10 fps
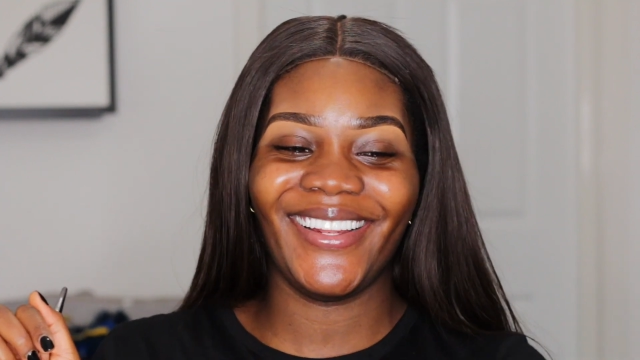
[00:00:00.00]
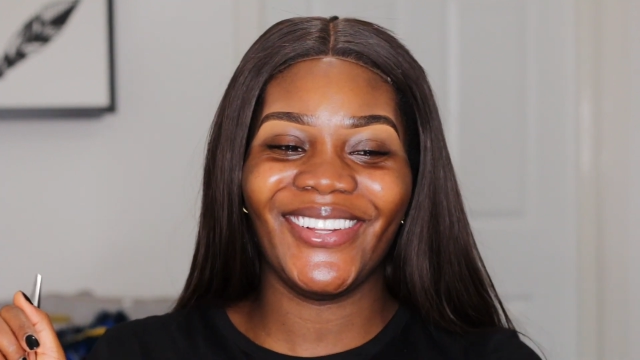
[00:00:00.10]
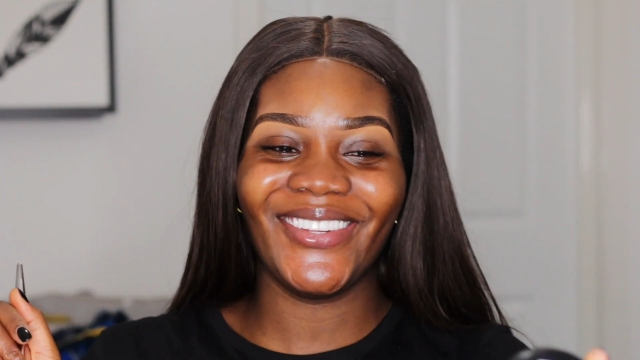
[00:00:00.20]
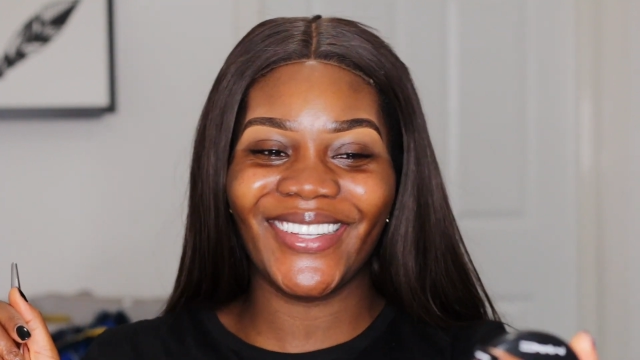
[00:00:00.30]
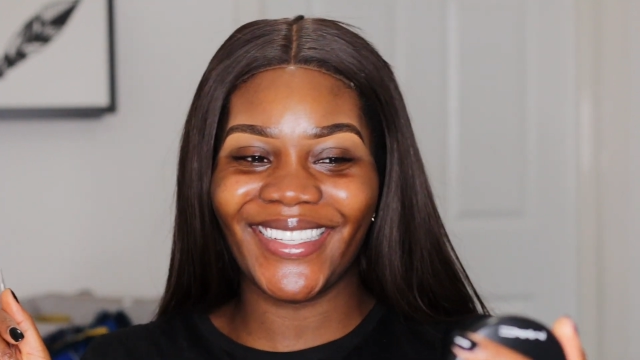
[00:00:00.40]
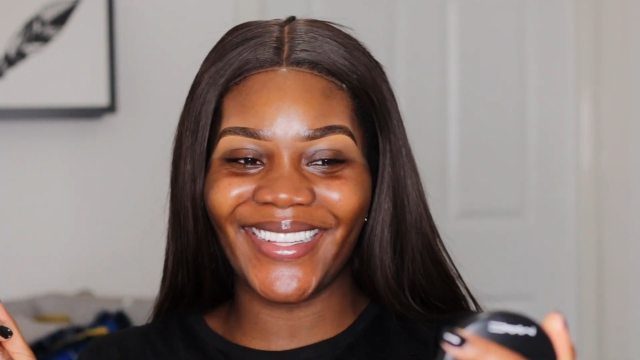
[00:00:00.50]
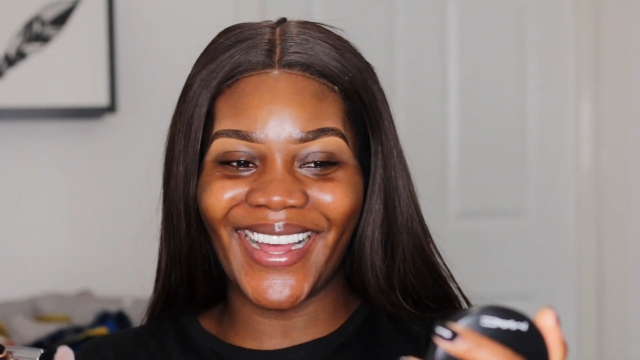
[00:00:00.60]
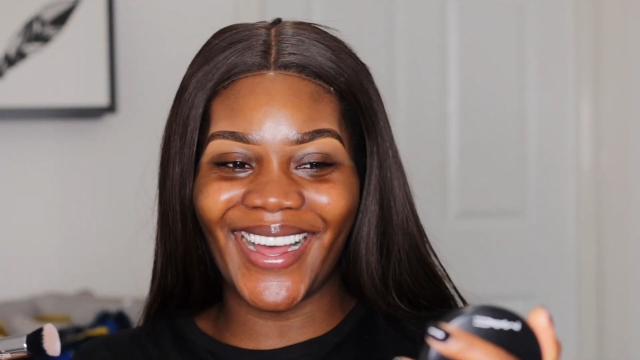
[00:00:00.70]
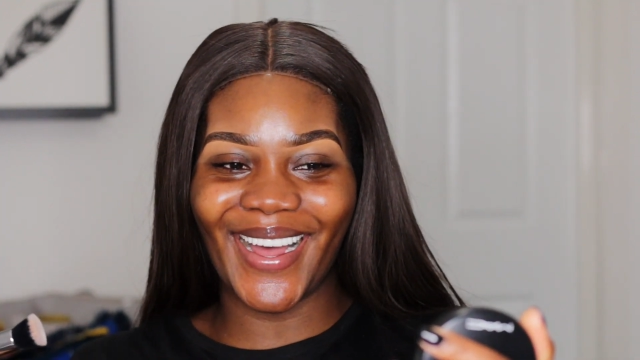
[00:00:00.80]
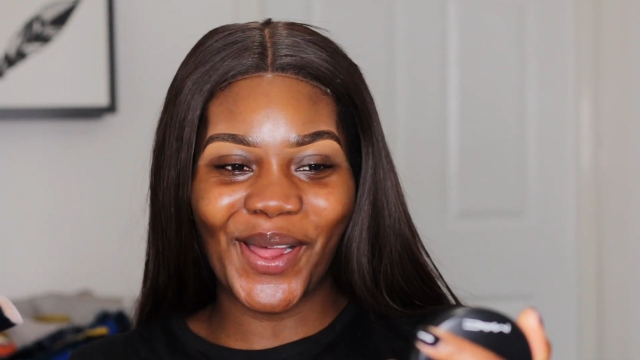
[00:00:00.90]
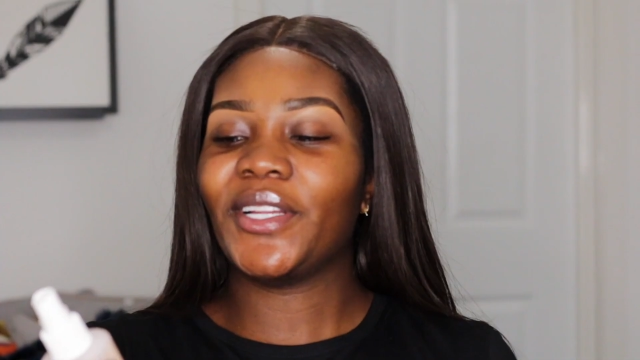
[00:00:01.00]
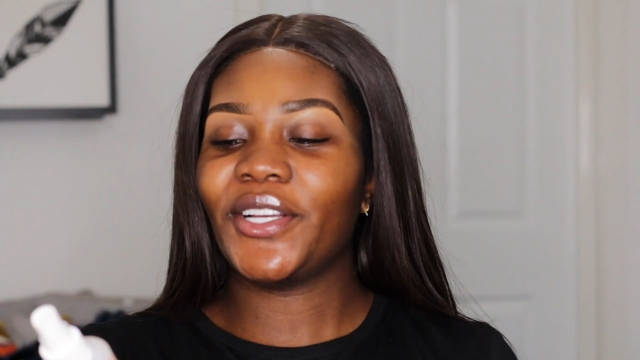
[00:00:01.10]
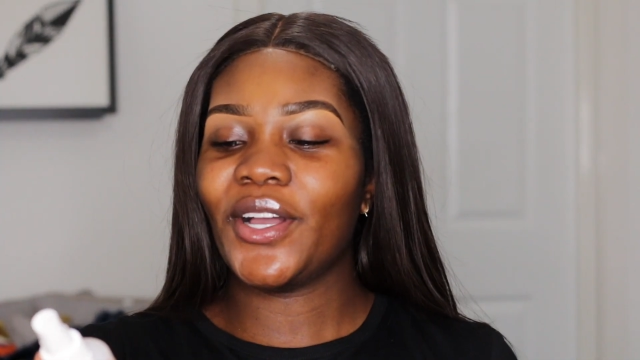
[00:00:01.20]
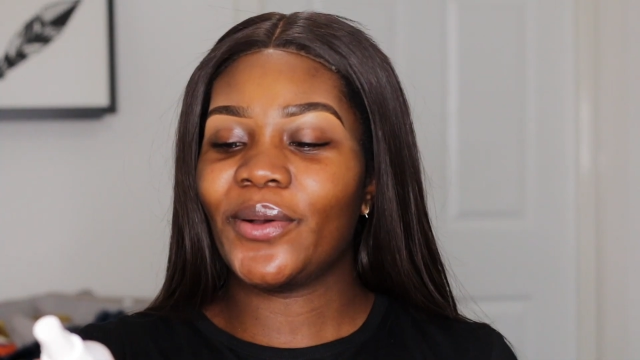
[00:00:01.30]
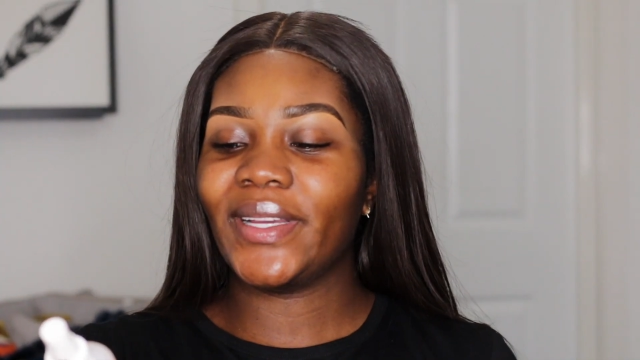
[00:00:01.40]
look at that. I'm
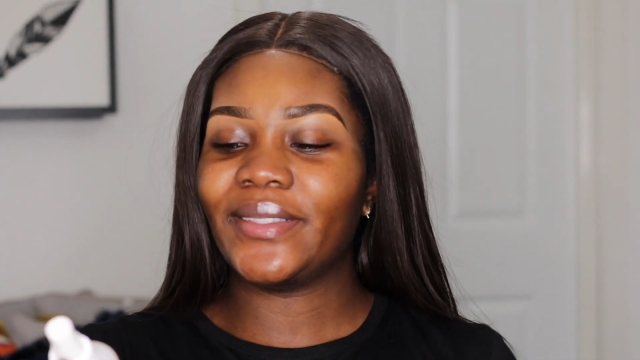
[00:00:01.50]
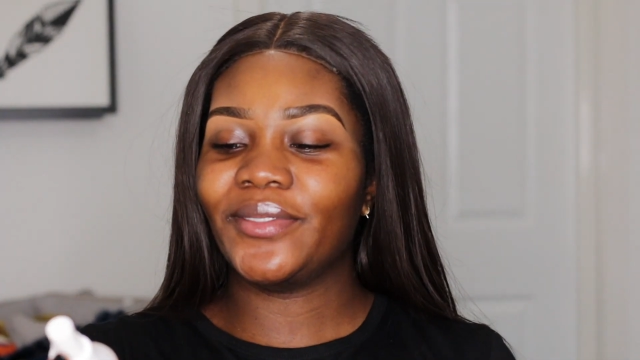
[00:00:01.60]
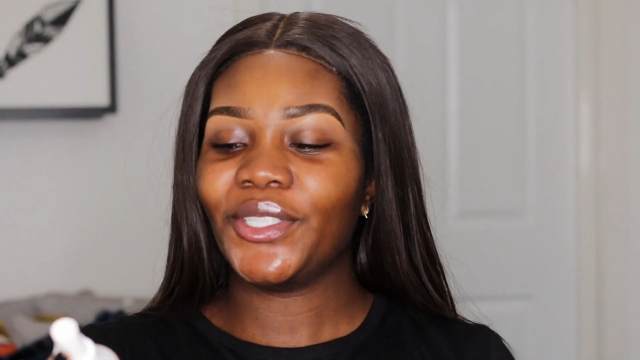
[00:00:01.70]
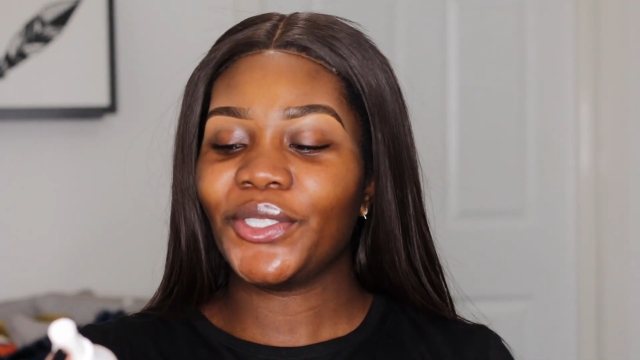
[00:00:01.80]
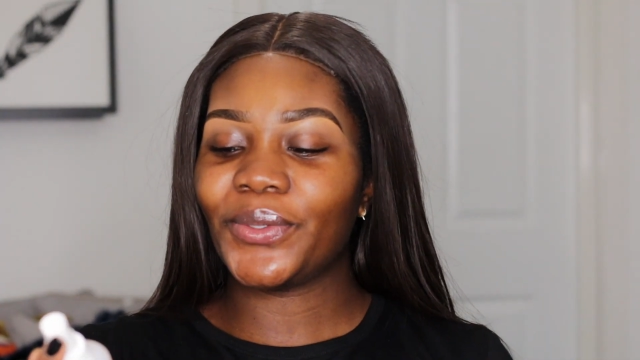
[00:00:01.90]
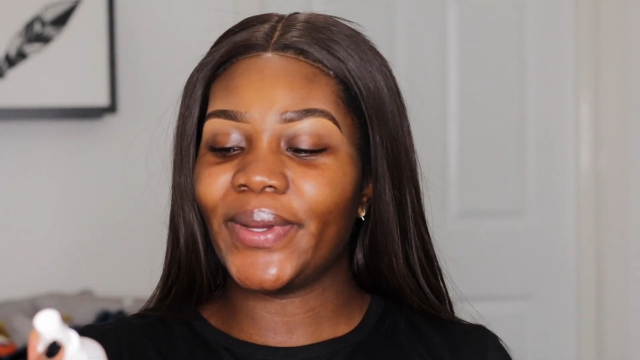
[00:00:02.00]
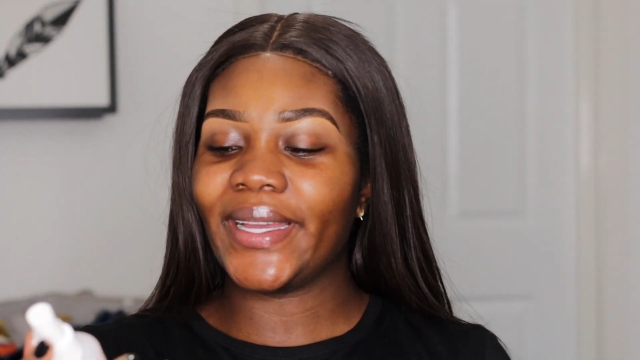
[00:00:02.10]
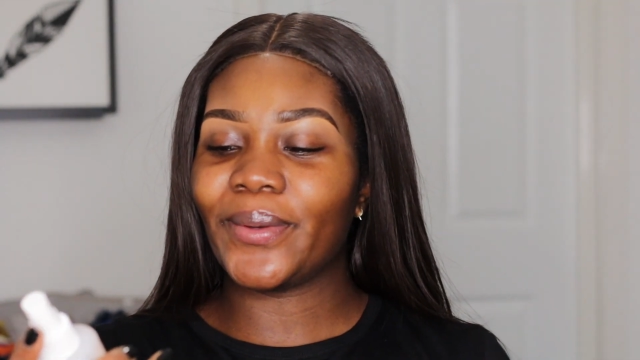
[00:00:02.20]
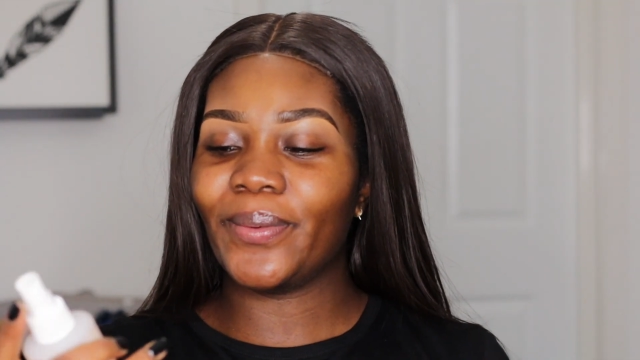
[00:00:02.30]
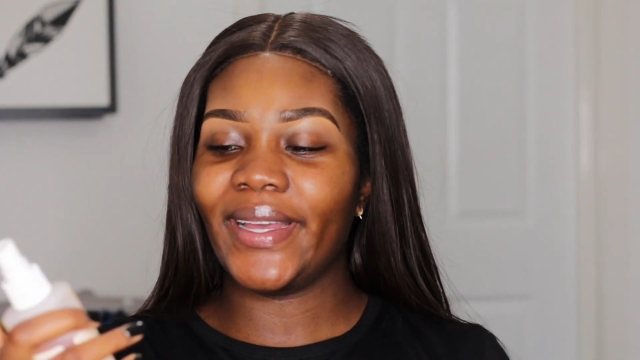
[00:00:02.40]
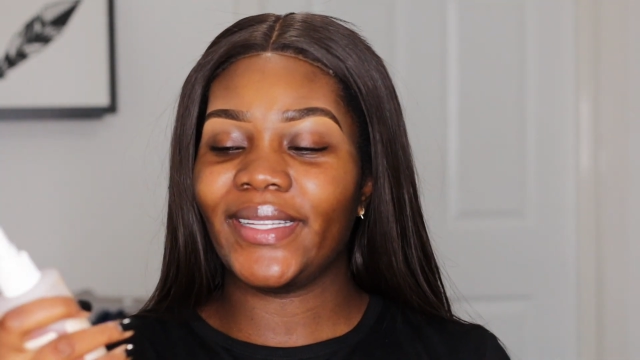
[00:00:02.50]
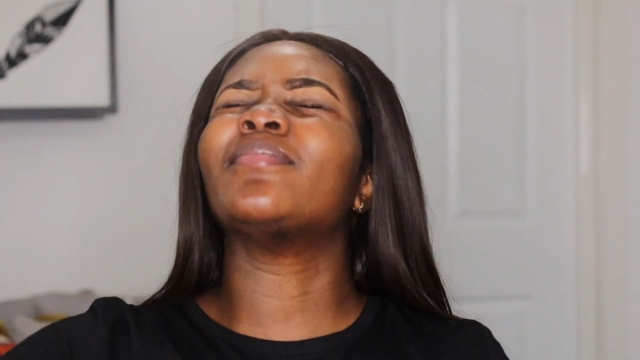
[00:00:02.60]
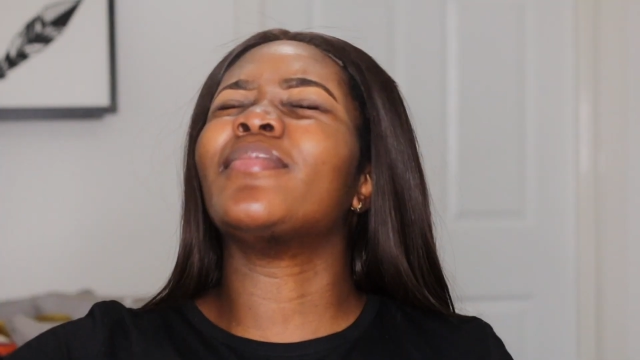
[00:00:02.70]
gonna go in real quick with